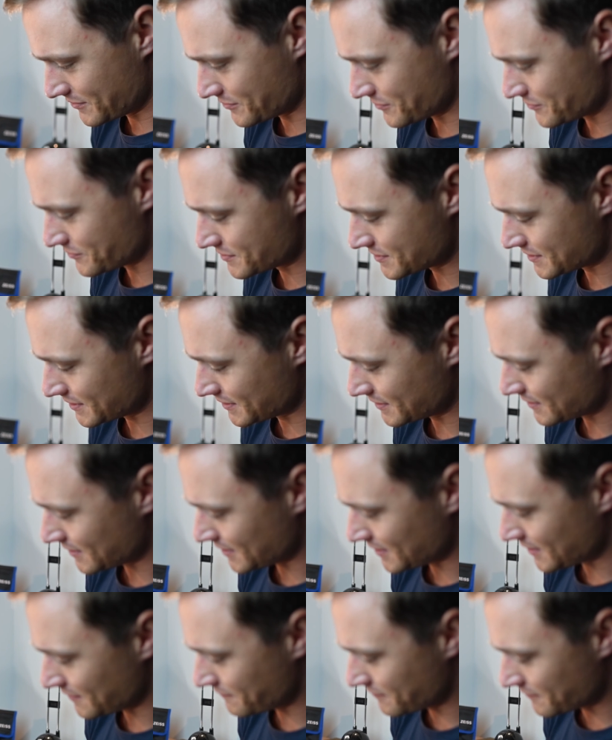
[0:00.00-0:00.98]
using
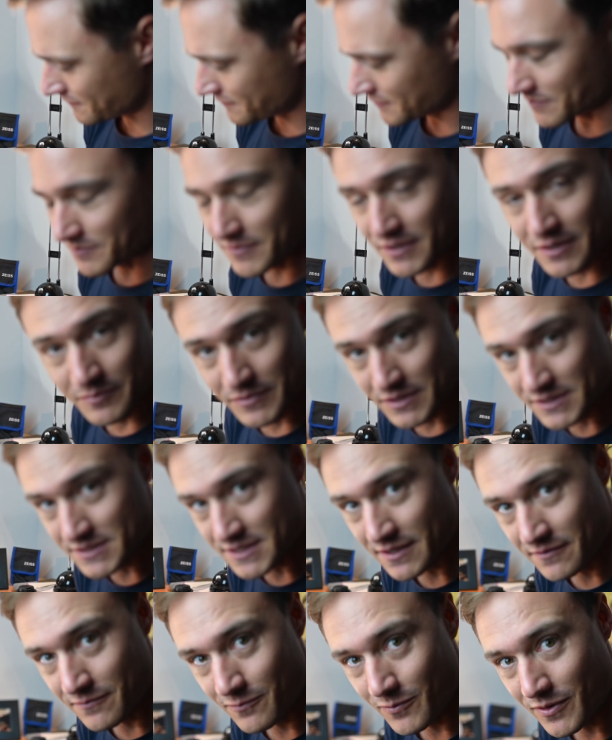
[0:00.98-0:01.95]
the 50mm
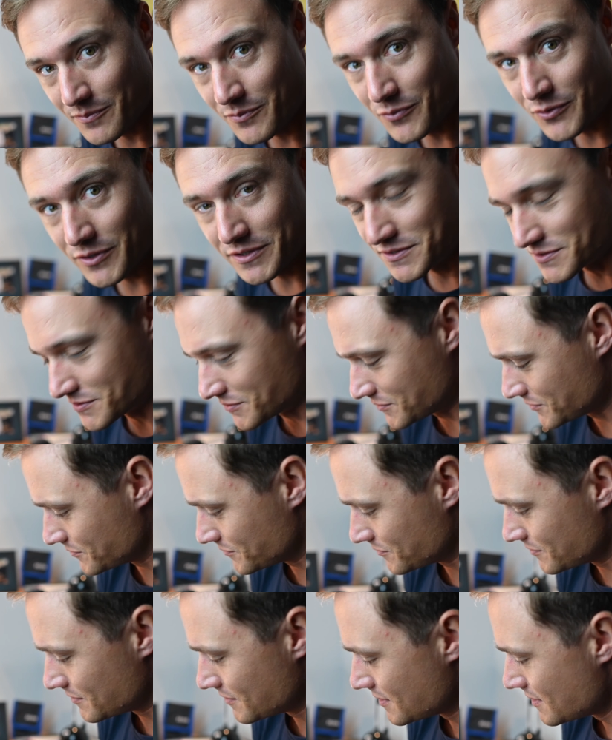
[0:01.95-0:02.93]
f1.2
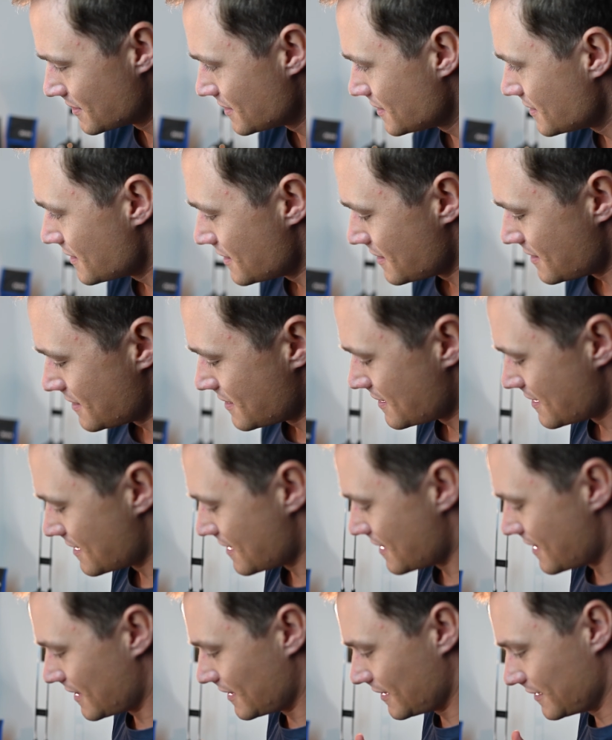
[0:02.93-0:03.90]

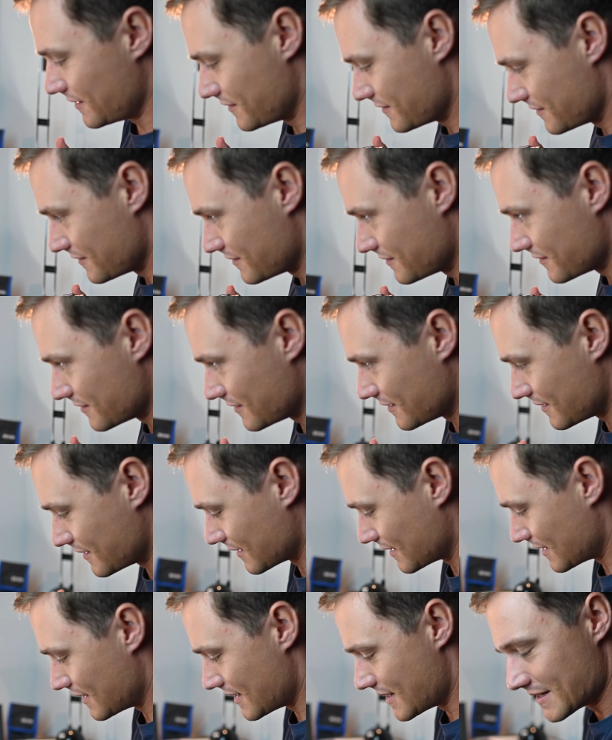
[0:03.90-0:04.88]
and
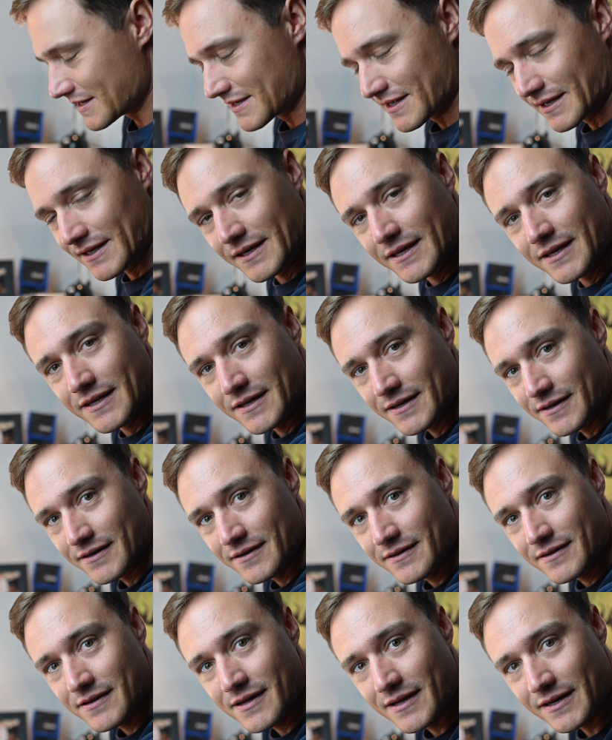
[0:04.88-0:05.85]
gliding in and
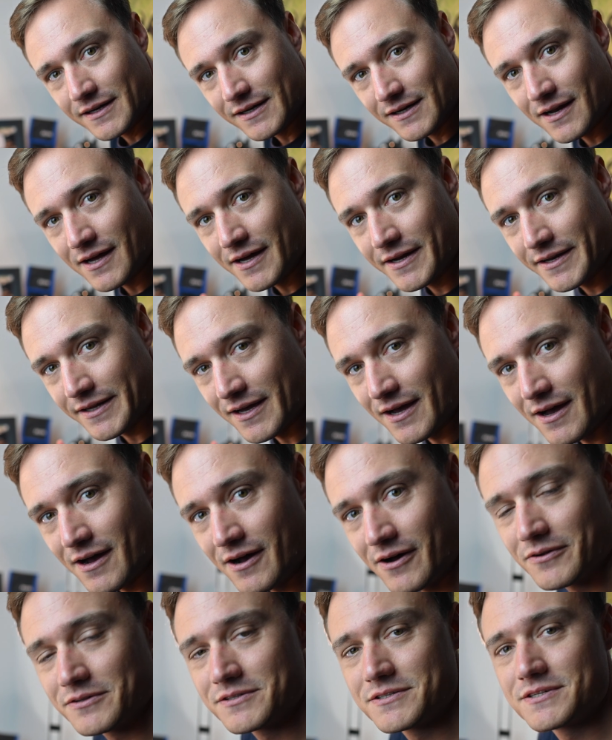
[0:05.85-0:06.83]
gliding
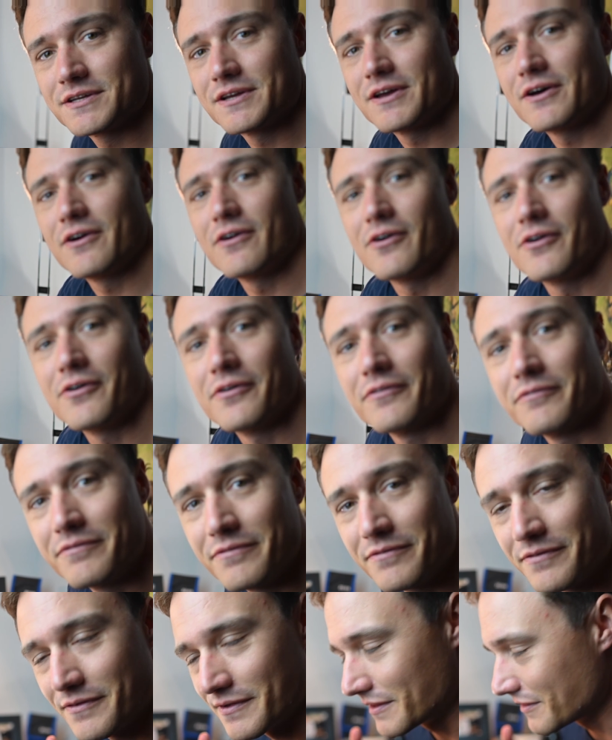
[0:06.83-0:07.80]
out of
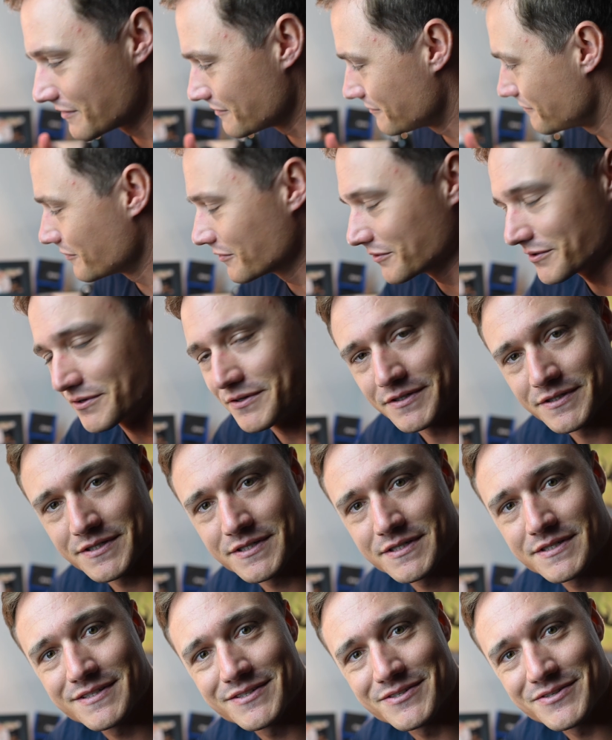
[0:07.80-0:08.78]
the
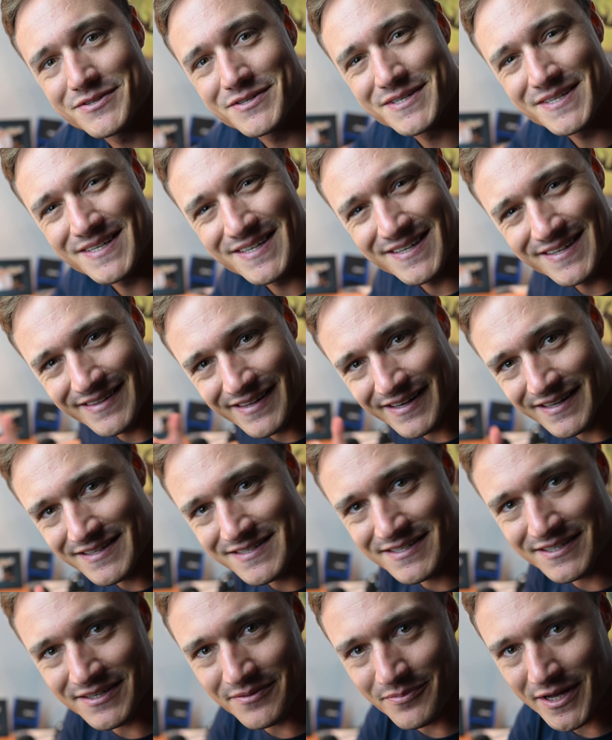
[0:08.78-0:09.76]
focus to see that
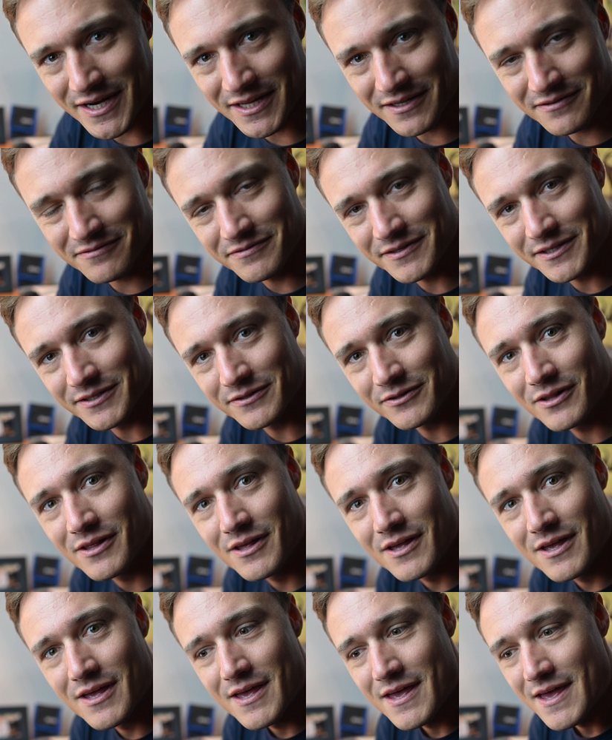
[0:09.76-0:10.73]
cinematic feel
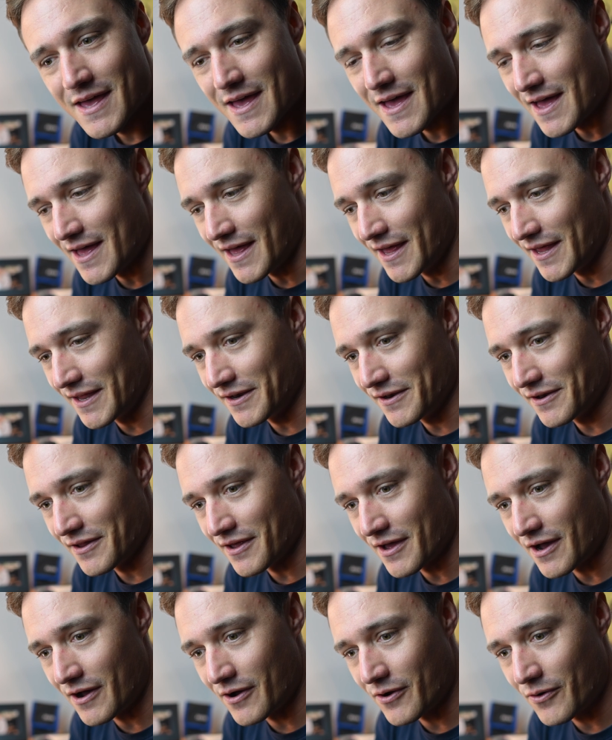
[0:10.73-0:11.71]
and
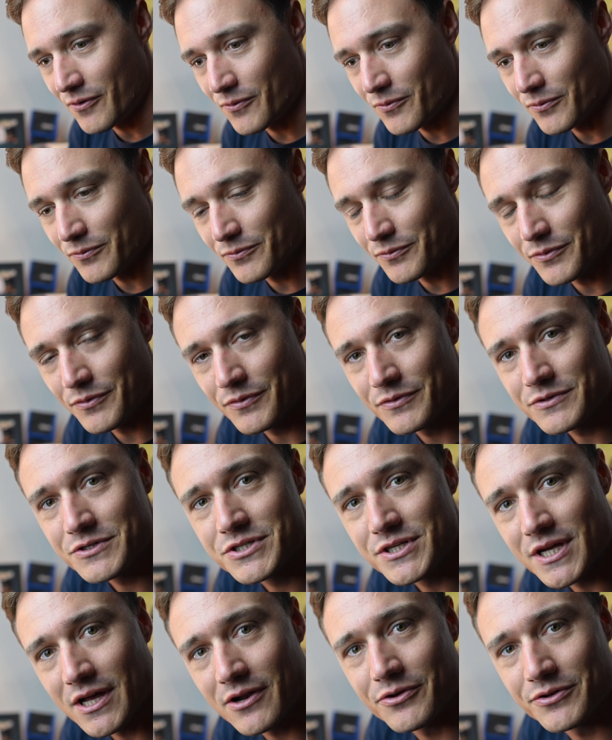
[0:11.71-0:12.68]
how
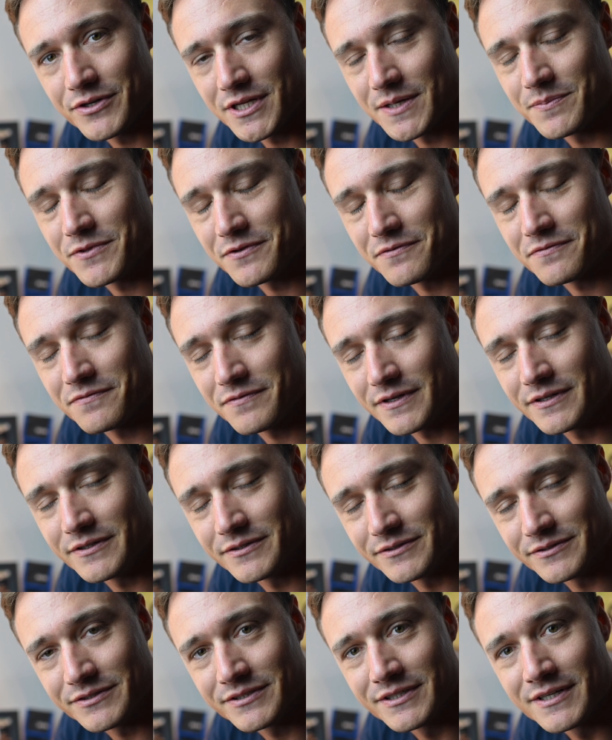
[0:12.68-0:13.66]
shallow depth of
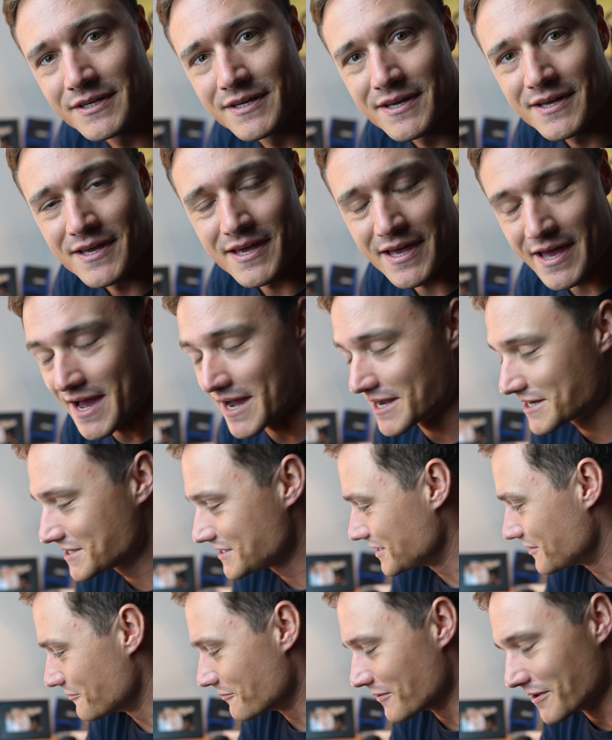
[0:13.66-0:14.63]
field
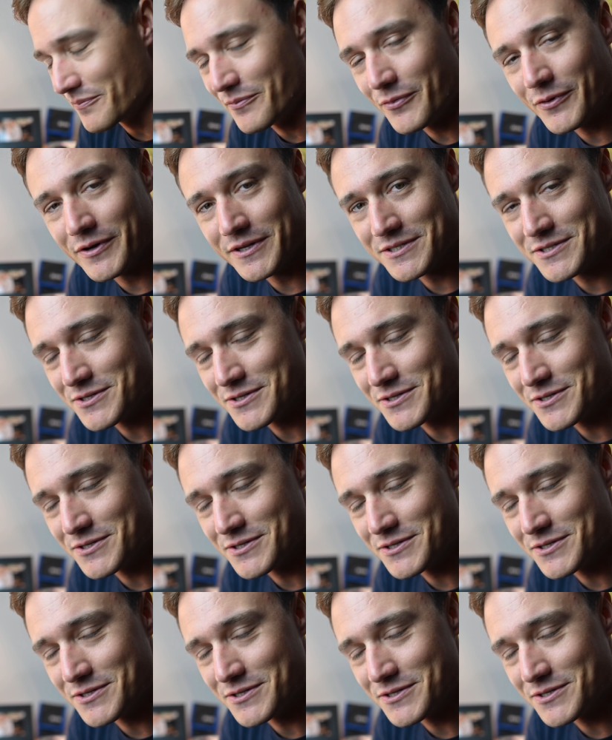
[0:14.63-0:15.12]
actually 1.2